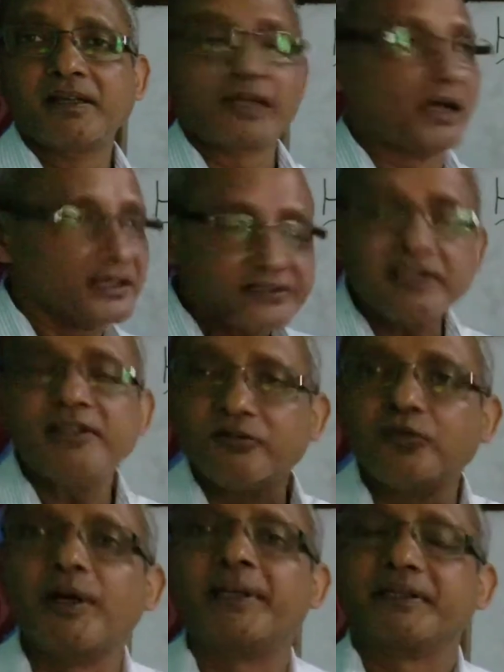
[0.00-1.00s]
Now I'll tell
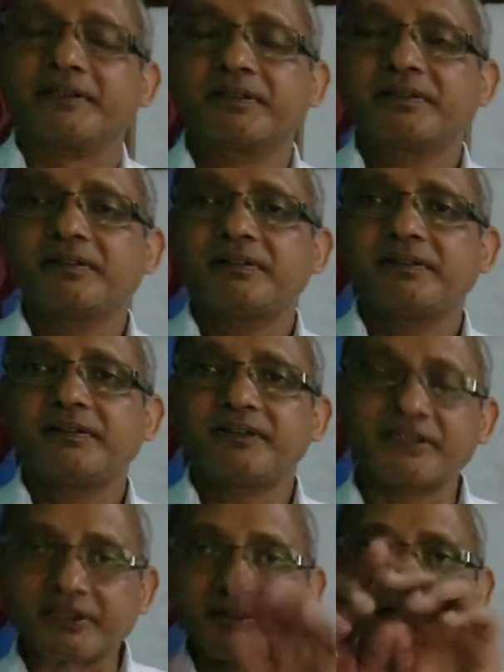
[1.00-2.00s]
you why.
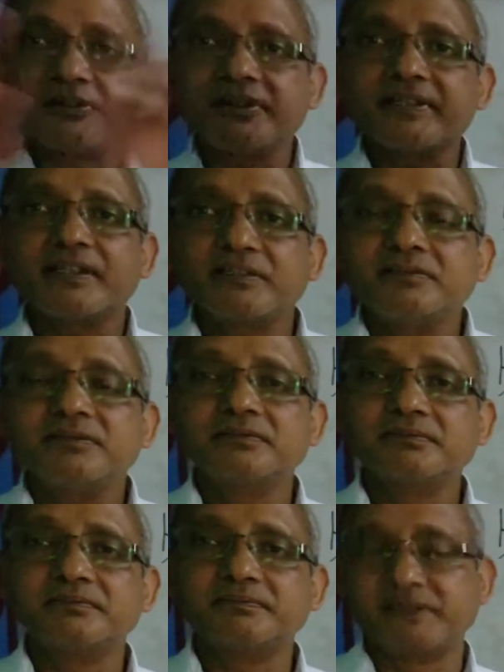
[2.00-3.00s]
There's a good
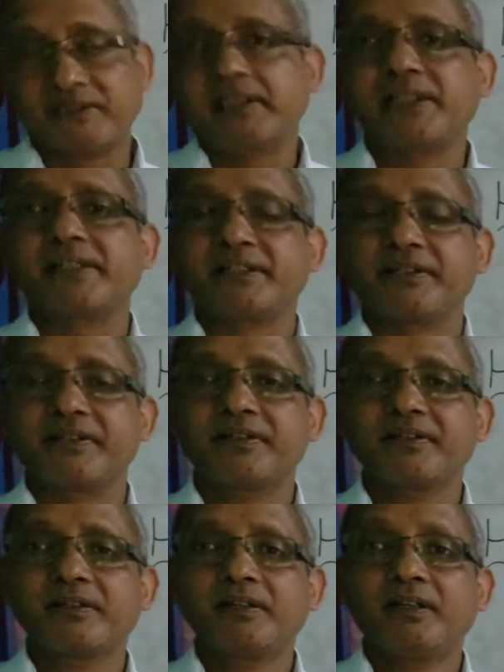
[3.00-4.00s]
reason behind
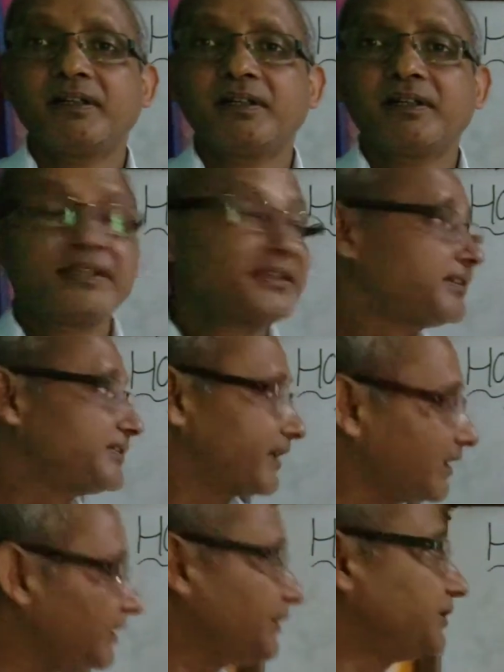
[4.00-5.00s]

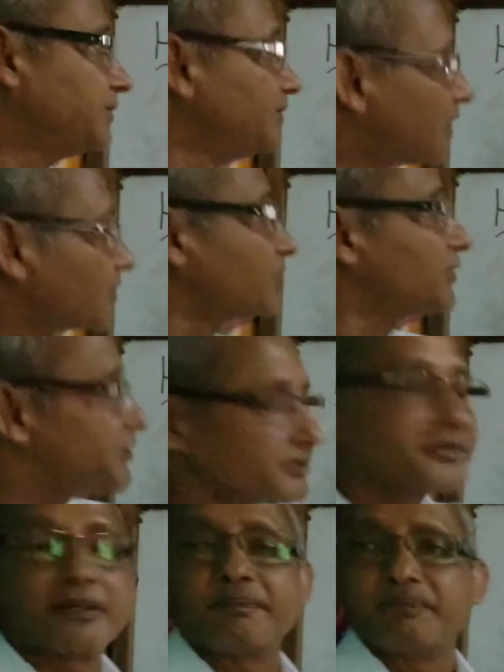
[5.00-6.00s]
telling you not to
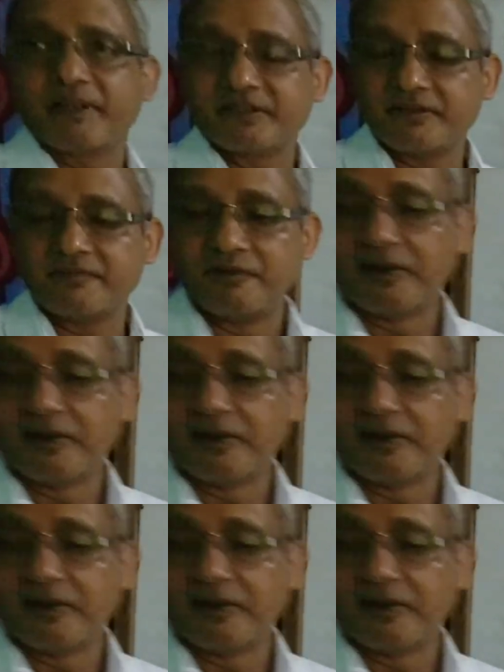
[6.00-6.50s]
use the passive